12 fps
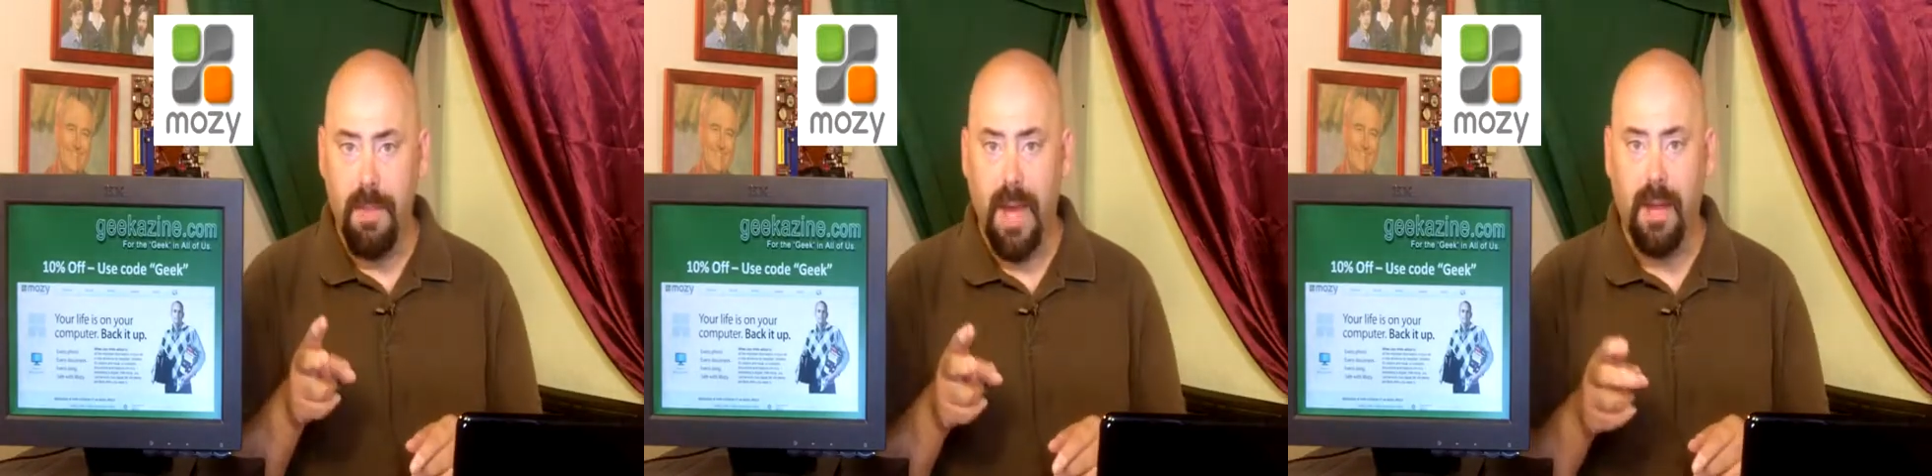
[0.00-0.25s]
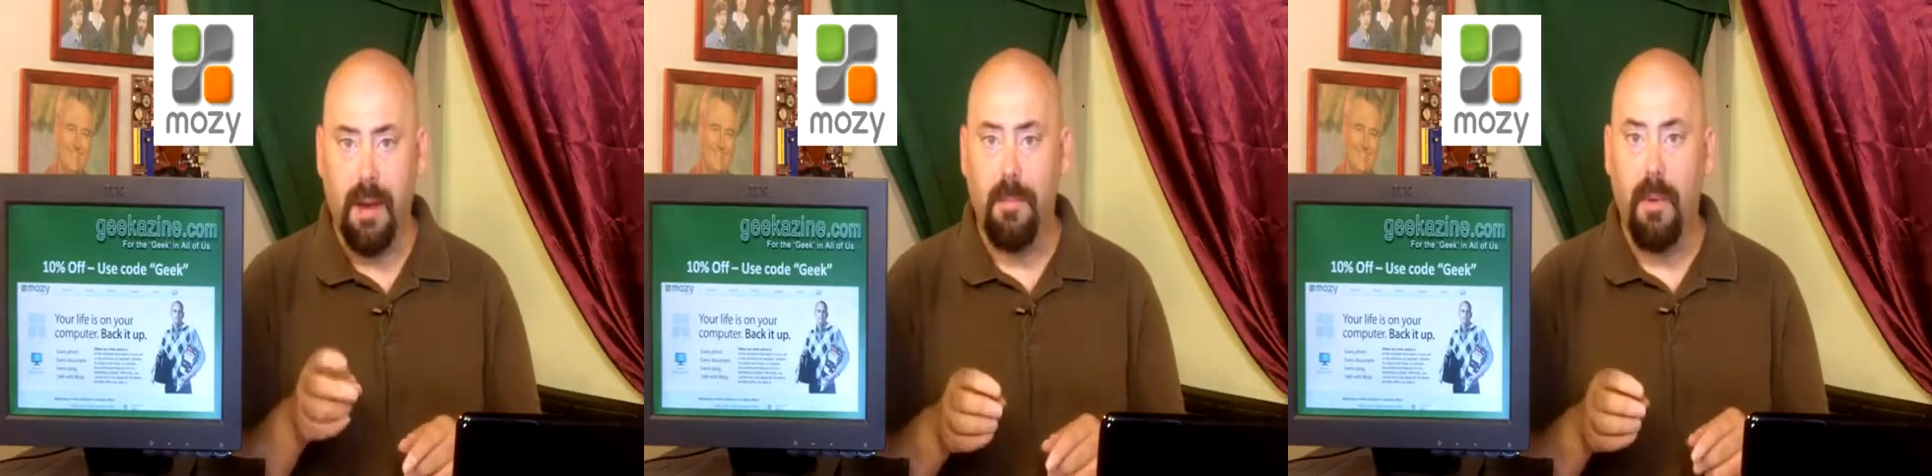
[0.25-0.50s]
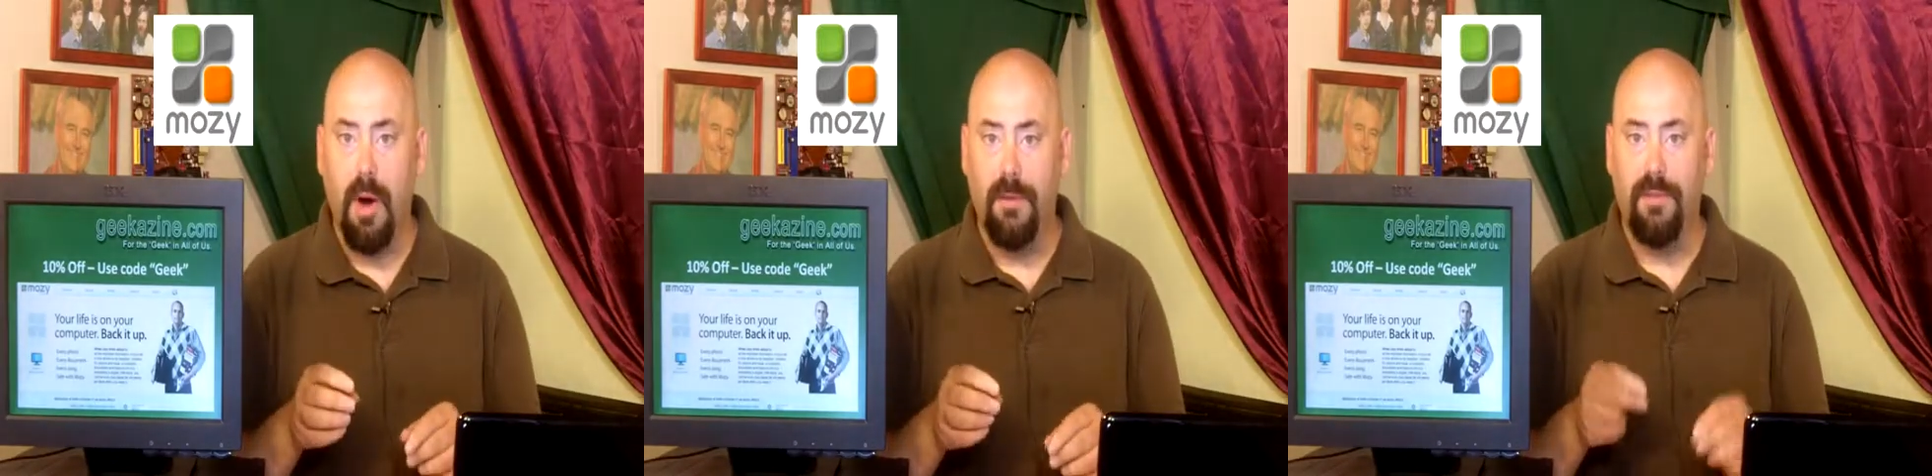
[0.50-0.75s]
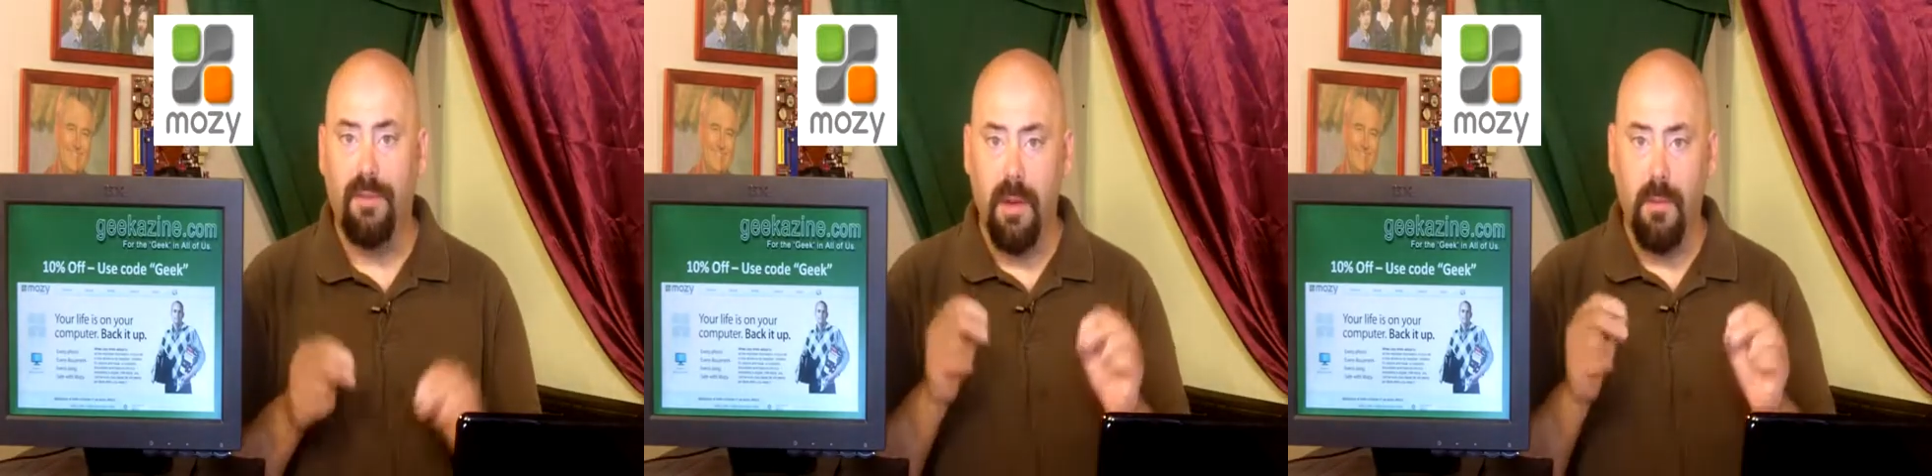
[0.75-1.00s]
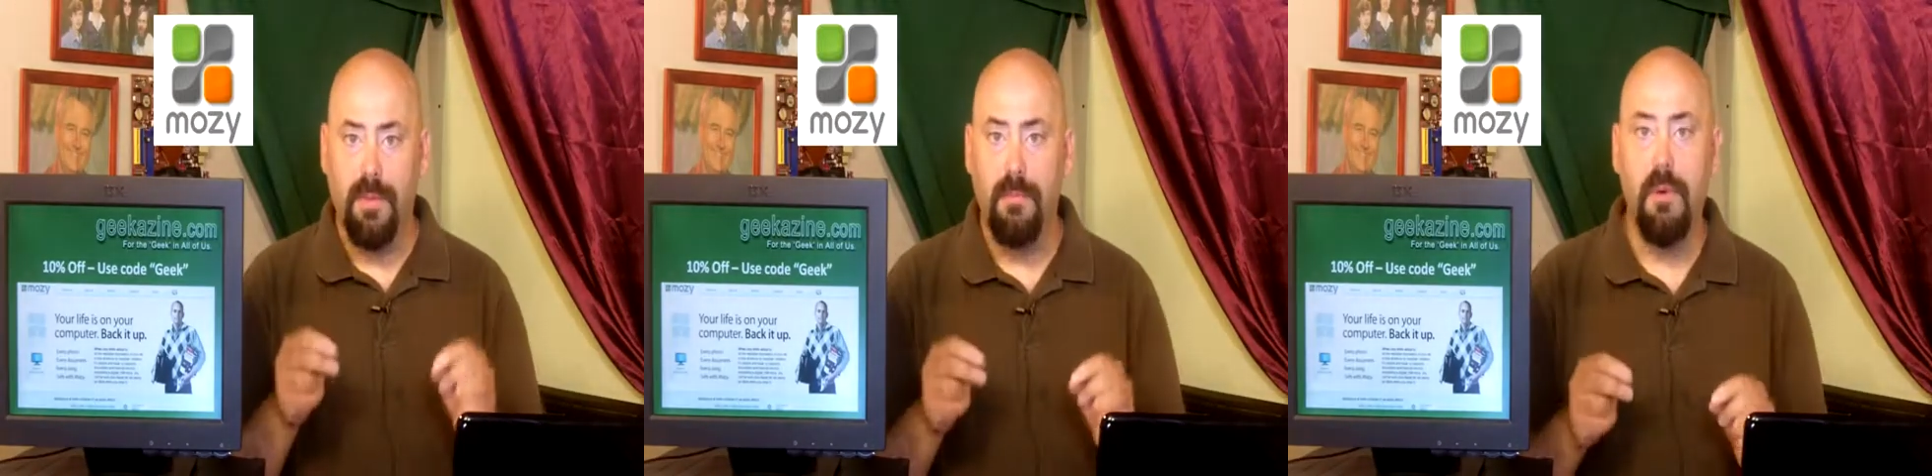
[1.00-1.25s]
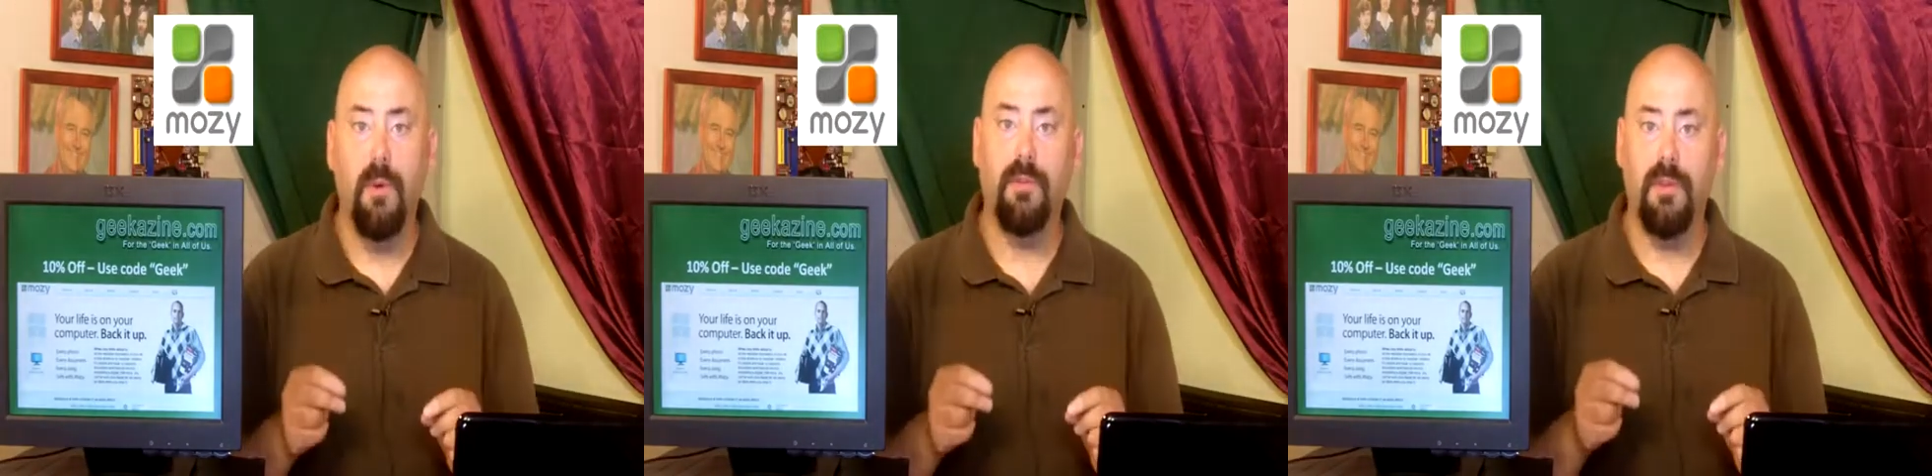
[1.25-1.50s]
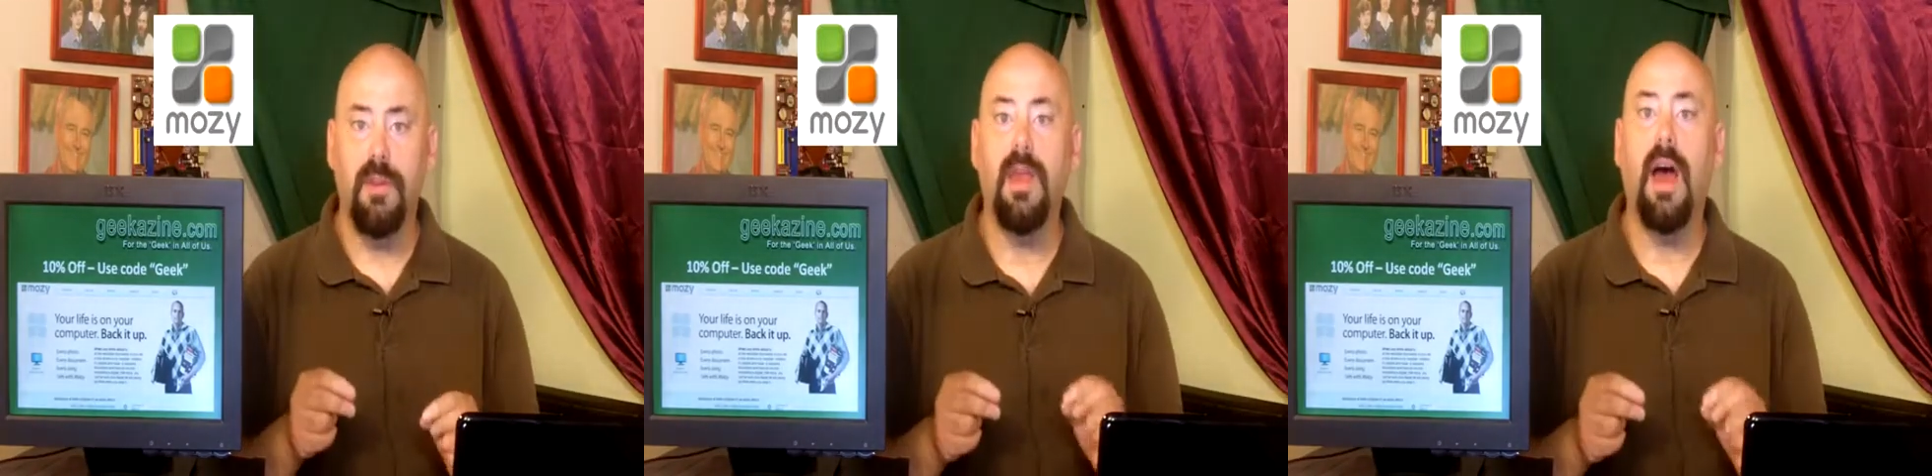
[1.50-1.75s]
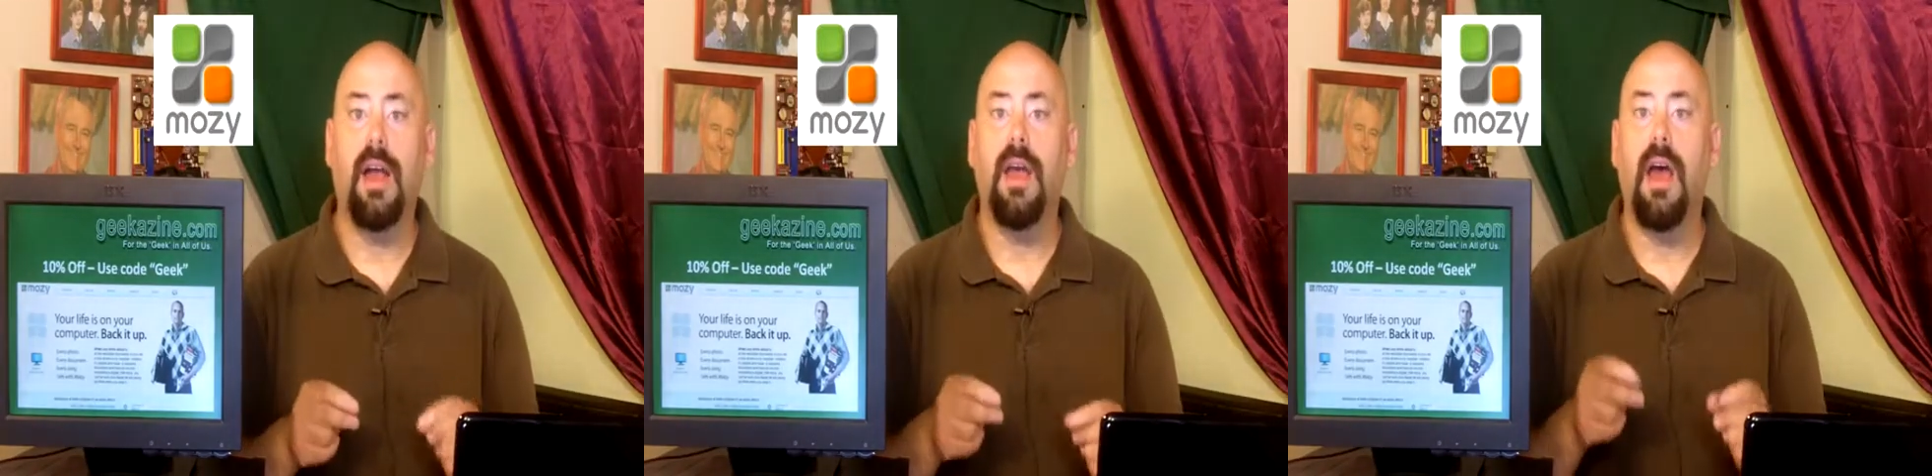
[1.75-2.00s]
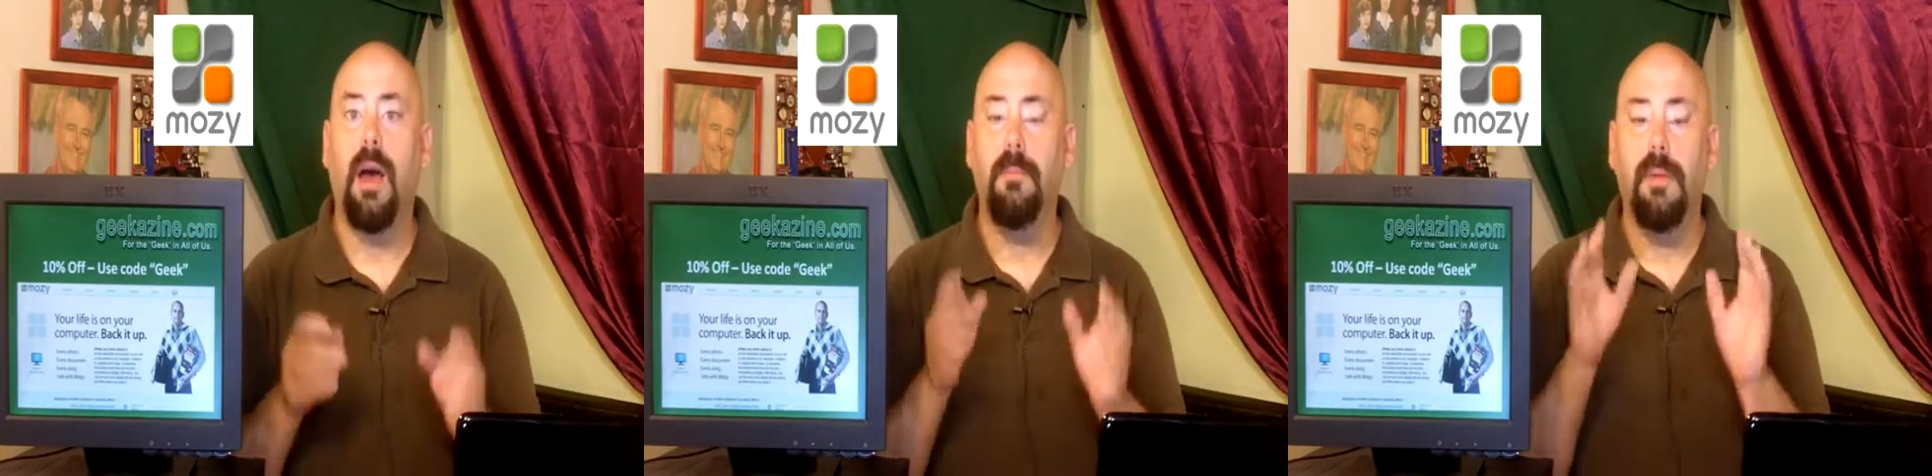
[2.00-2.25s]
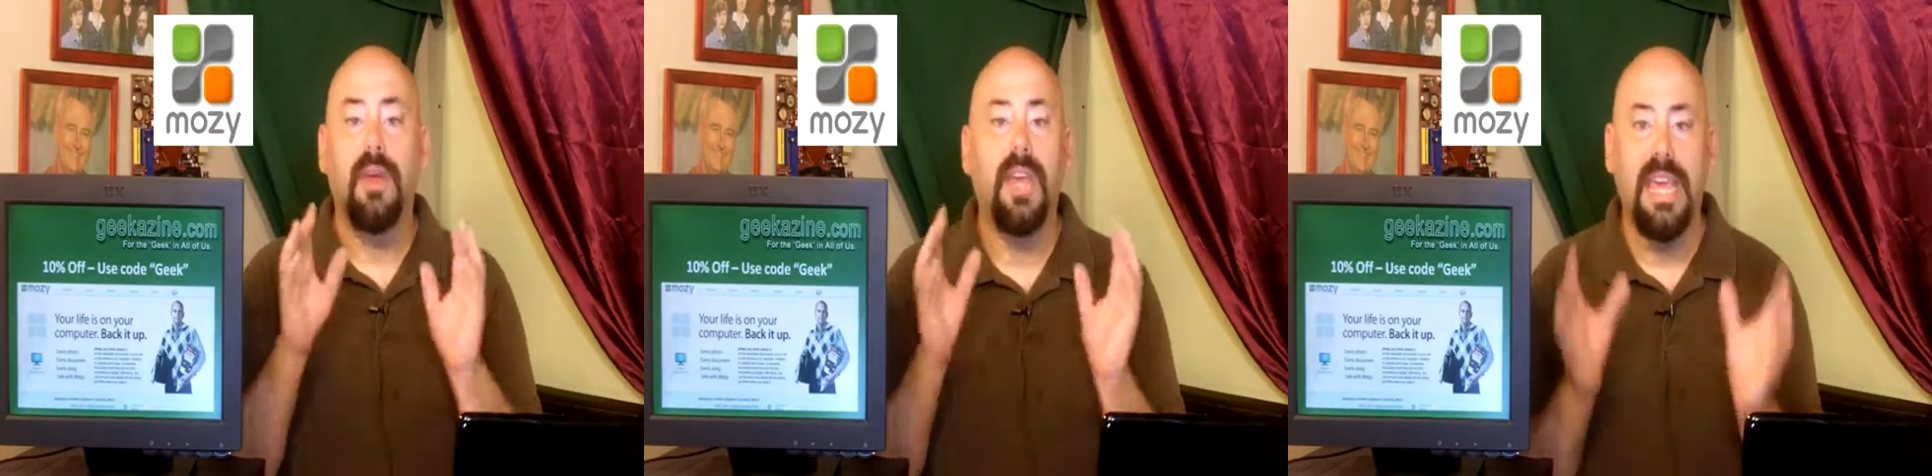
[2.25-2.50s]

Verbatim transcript: back it up off-site with Mozy.com.